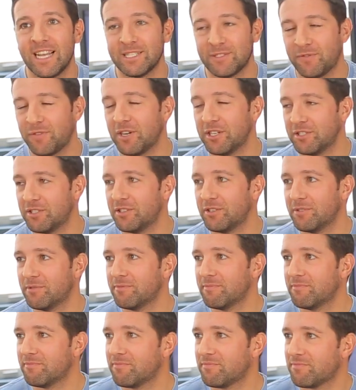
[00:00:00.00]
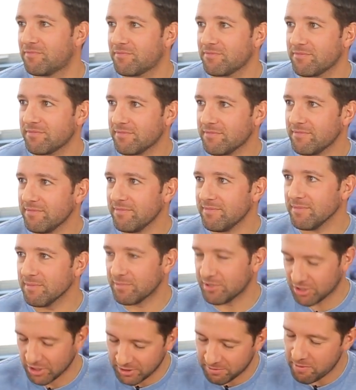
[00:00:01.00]
That's fun, too.
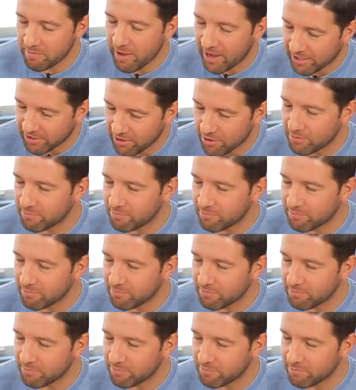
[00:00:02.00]
It's good to be back.